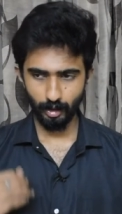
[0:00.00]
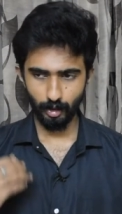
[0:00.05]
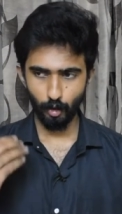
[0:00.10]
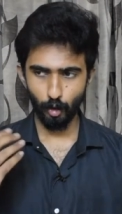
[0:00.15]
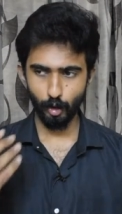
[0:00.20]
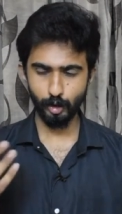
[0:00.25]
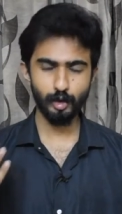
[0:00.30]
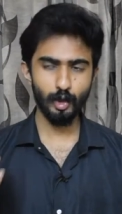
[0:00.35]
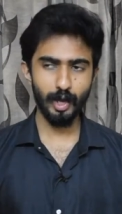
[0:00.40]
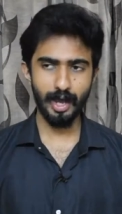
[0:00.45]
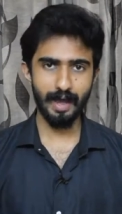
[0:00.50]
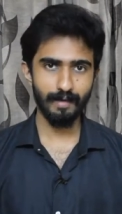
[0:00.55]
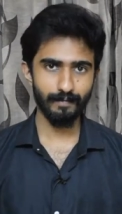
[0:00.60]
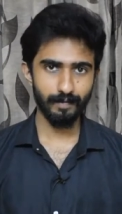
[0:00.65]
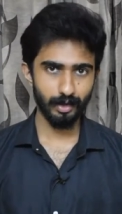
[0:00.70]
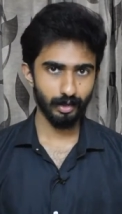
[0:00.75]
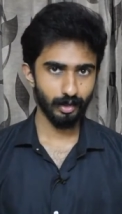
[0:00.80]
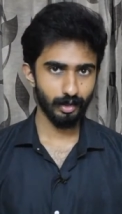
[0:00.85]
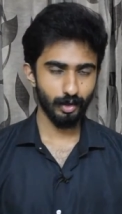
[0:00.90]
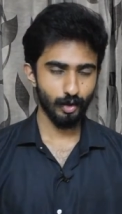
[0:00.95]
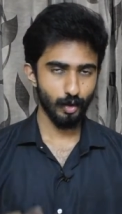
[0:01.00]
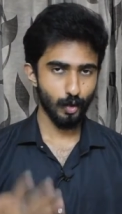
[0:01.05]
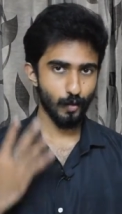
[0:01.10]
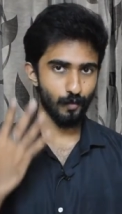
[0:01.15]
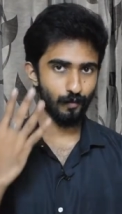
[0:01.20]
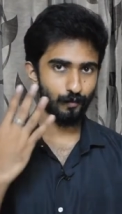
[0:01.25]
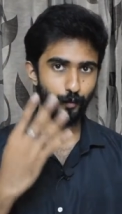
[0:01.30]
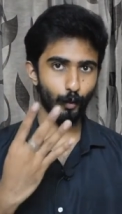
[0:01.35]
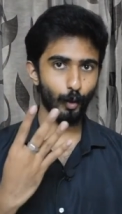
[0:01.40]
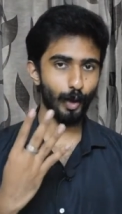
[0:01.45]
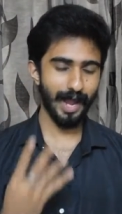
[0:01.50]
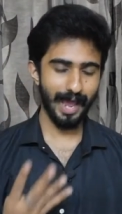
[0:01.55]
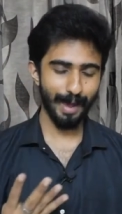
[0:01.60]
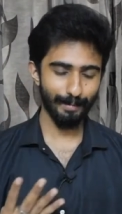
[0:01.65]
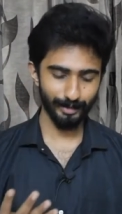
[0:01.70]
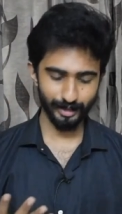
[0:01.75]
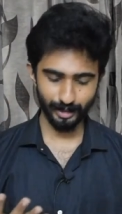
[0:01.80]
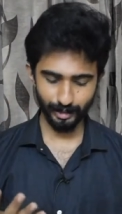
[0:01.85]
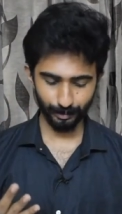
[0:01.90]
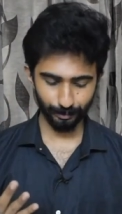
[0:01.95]
also have four
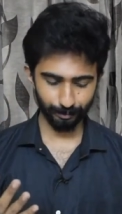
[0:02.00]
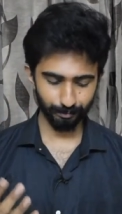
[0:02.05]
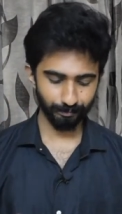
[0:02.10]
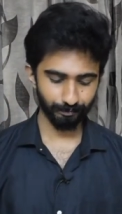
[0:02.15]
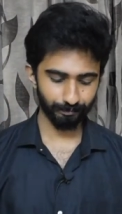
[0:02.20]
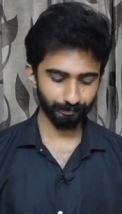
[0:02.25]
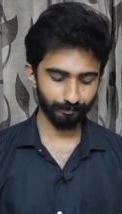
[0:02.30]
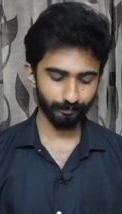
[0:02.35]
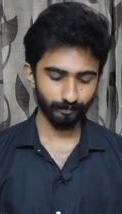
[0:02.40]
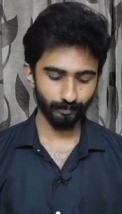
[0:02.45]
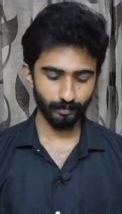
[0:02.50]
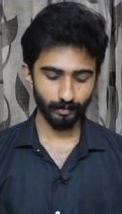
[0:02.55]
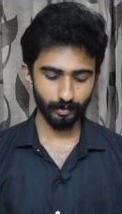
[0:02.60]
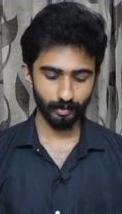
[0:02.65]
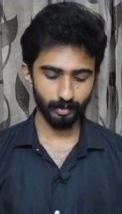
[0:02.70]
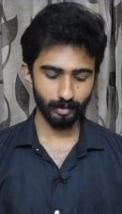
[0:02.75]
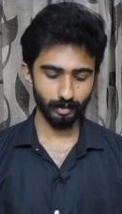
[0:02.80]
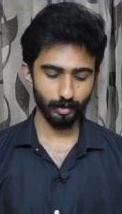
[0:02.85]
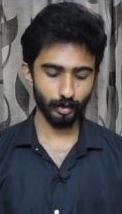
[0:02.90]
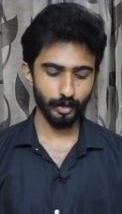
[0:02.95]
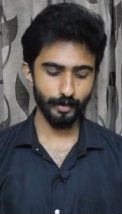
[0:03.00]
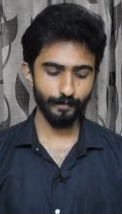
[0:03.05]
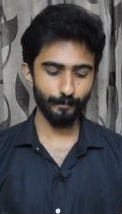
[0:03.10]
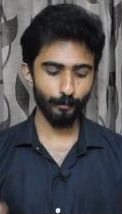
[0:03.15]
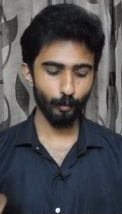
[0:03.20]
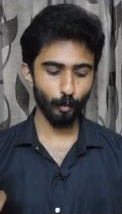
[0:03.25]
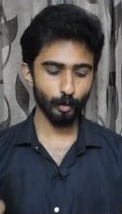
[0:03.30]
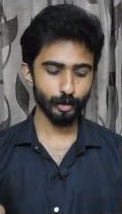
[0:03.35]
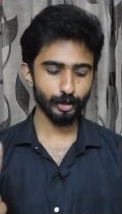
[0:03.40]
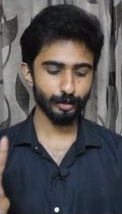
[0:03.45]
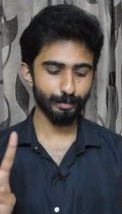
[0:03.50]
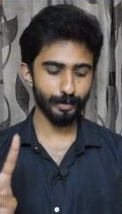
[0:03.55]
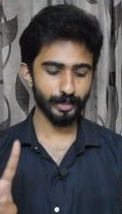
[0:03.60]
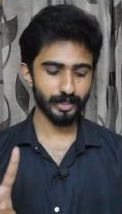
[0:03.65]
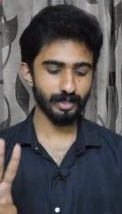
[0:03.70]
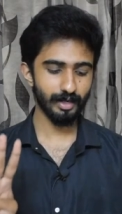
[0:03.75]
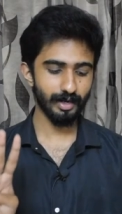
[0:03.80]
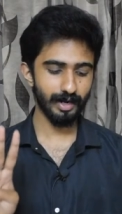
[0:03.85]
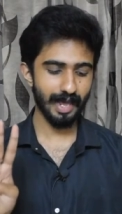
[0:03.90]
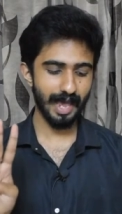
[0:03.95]
habits. Okay, four
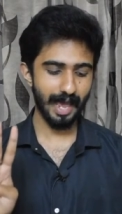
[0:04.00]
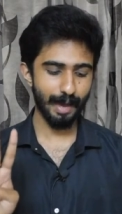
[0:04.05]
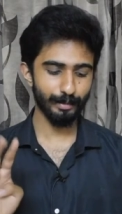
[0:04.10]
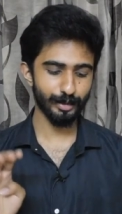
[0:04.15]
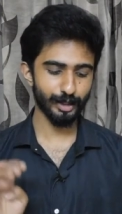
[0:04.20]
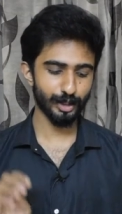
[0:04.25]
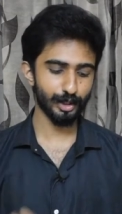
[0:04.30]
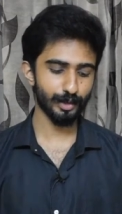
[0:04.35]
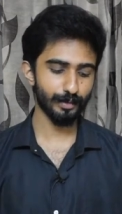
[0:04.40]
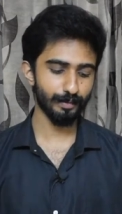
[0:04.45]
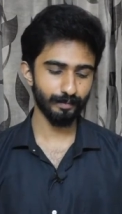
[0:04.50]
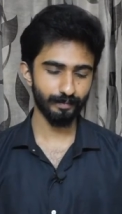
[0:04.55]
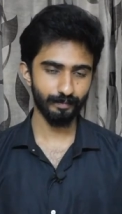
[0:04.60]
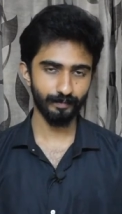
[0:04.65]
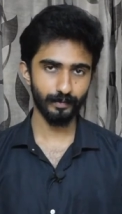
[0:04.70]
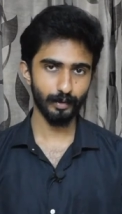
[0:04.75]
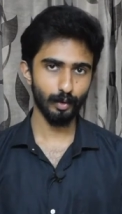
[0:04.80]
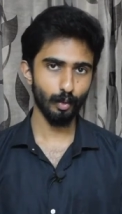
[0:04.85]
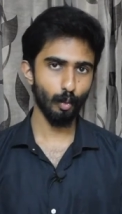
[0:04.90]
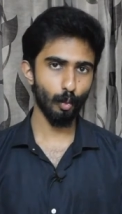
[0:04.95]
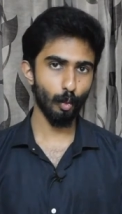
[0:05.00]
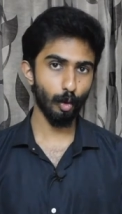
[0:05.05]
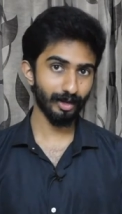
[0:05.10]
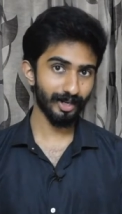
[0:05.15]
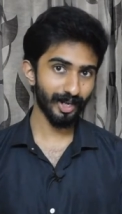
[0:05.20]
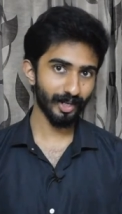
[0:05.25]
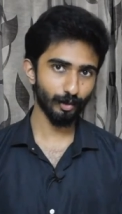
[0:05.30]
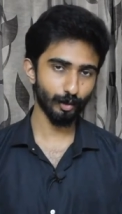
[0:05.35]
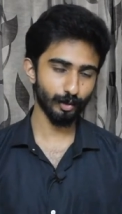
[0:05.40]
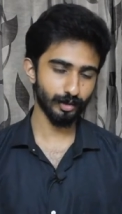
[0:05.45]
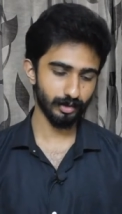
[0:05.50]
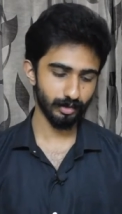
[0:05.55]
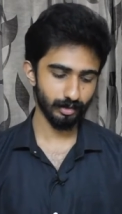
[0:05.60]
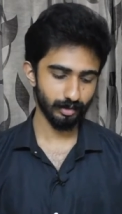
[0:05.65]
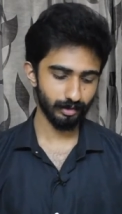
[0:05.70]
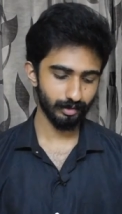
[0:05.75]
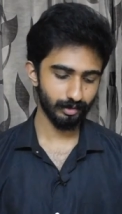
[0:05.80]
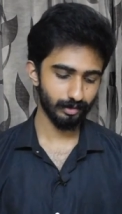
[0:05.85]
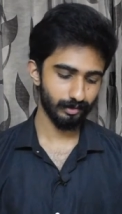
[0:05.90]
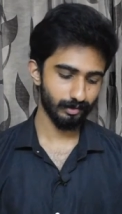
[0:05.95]
special habits. What are those?
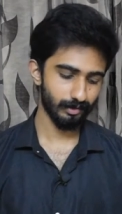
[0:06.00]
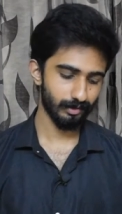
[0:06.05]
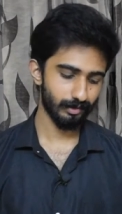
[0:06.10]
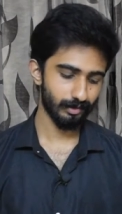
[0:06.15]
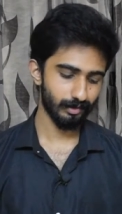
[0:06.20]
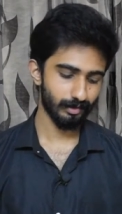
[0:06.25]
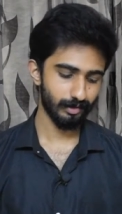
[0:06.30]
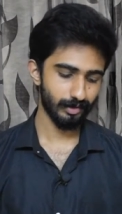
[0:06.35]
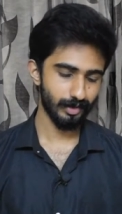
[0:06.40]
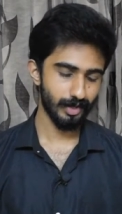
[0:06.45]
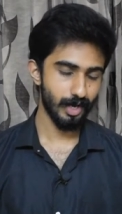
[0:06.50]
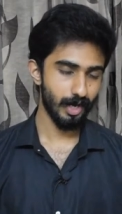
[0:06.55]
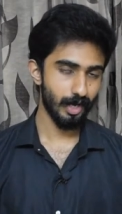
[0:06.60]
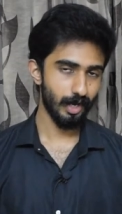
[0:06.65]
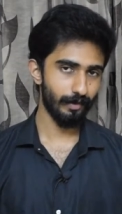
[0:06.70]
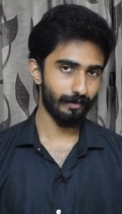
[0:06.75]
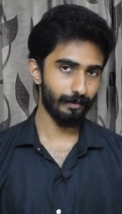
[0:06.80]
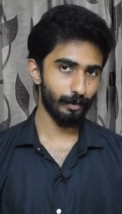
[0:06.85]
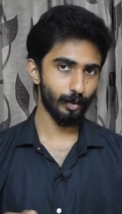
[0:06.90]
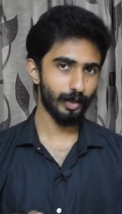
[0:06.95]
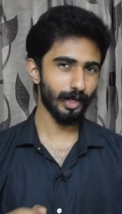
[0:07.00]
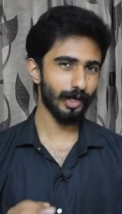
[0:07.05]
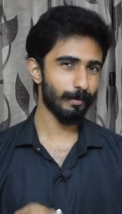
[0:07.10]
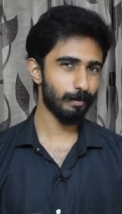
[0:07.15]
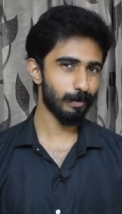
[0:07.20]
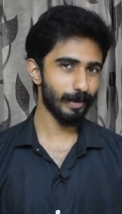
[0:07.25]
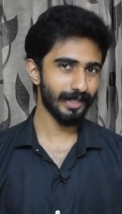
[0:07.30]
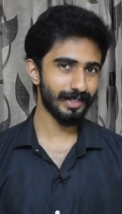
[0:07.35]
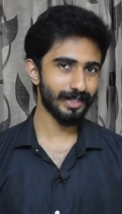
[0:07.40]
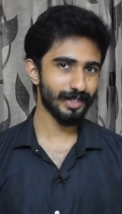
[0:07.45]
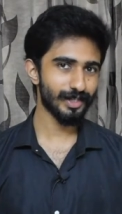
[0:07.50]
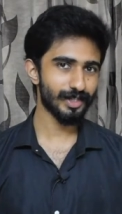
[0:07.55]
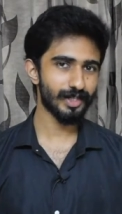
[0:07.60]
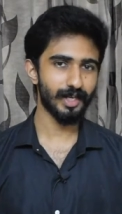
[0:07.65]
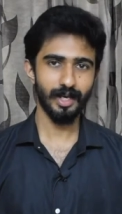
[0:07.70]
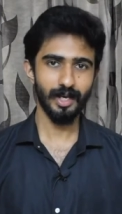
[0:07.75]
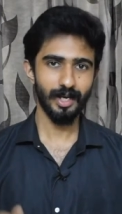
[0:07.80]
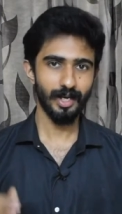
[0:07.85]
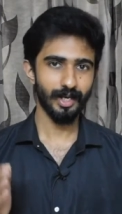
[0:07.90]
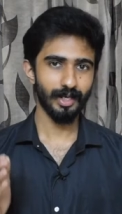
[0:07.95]
If you can apply this,
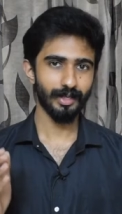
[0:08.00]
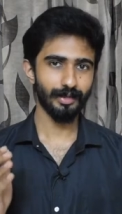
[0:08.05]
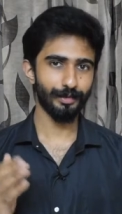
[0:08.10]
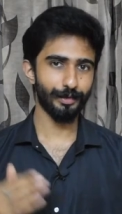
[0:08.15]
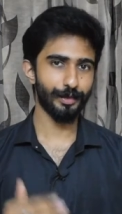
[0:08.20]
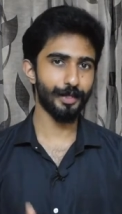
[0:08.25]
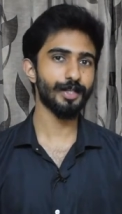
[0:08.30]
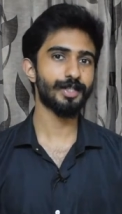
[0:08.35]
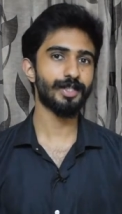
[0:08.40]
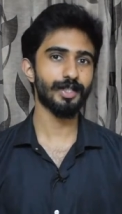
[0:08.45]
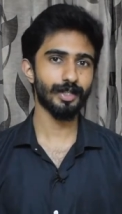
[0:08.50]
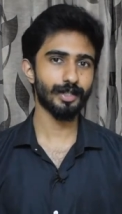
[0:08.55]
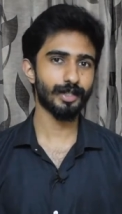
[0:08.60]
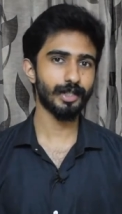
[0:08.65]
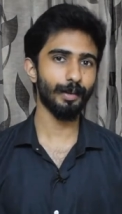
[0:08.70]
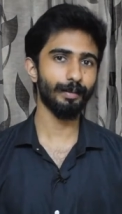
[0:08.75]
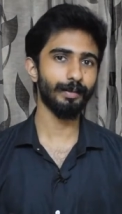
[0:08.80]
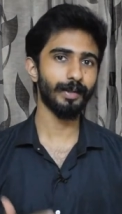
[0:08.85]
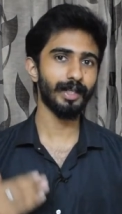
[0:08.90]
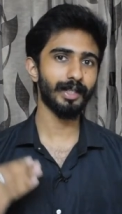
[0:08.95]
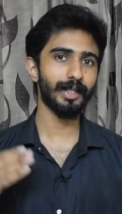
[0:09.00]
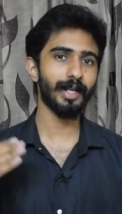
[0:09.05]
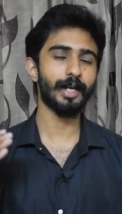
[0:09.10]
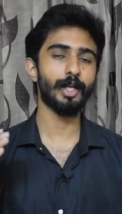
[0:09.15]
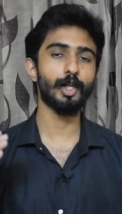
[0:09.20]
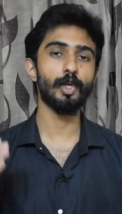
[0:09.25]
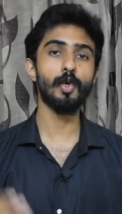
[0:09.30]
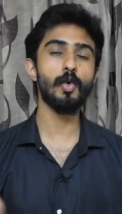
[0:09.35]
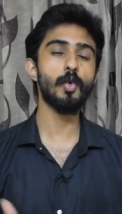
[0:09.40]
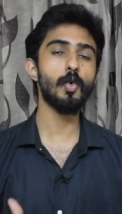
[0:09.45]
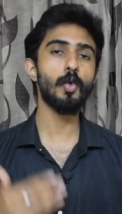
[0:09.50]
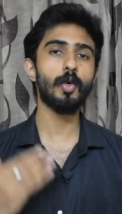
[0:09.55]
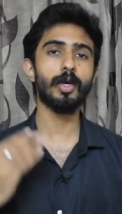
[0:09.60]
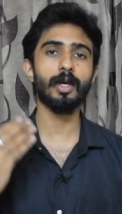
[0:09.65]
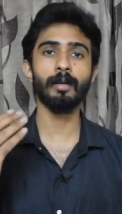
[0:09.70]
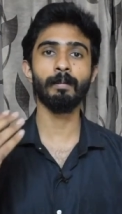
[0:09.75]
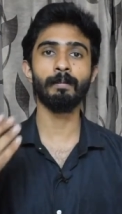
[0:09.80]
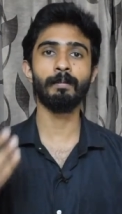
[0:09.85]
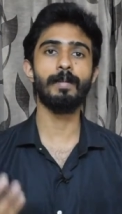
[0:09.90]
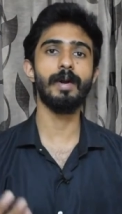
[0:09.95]
this is something that you
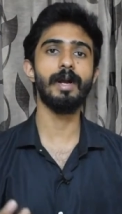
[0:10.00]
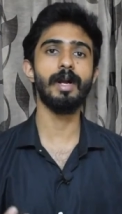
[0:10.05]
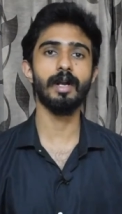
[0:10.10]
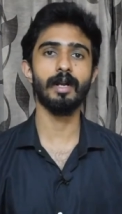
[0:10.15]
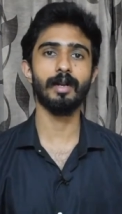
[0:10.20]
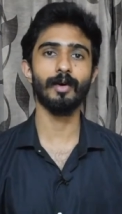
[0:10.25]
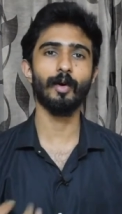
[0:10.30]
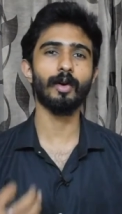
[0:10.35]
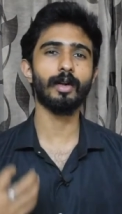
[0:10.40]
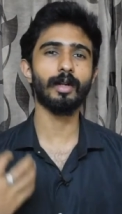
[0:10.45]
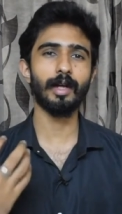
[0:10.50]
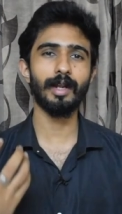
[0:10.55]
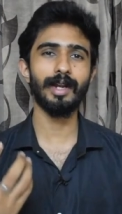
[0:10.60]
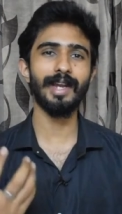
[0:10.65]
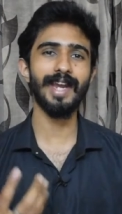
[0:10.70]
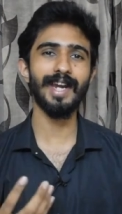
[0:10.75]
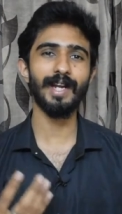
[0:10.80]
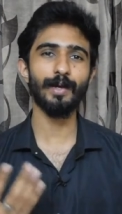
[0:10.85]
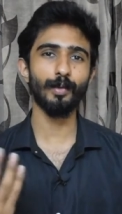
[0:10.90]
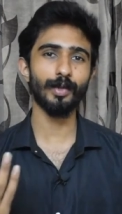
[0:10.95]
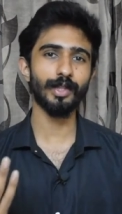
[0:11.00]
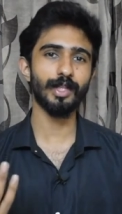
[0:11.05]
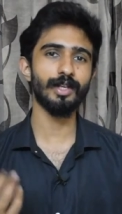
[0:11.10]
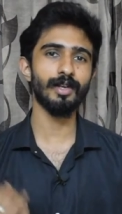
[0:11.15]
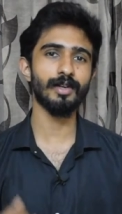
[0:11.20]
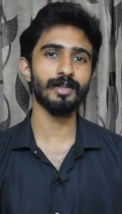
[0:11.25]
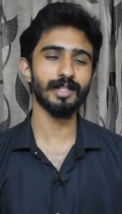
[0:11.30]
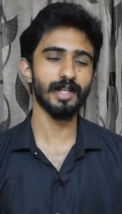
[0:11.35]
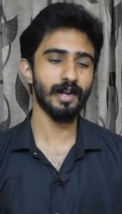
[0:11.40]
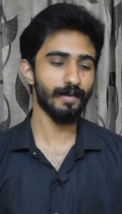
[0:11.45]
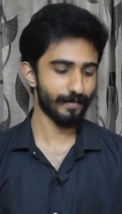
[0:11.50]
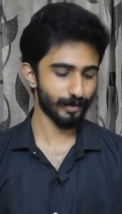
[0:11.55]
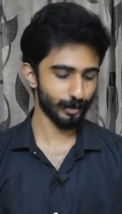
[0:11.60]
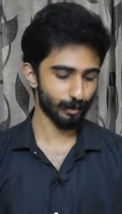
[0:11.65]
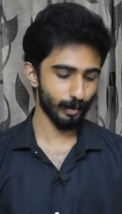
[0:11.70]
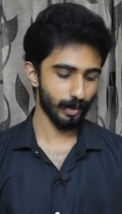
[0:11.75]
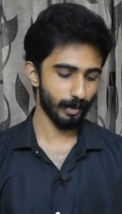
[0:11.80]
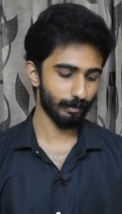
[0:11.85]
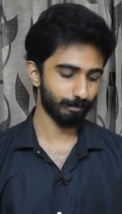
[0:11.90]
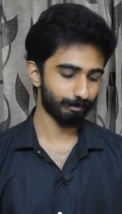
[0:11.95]
can build or create within yourself
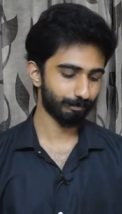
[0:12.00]
as well.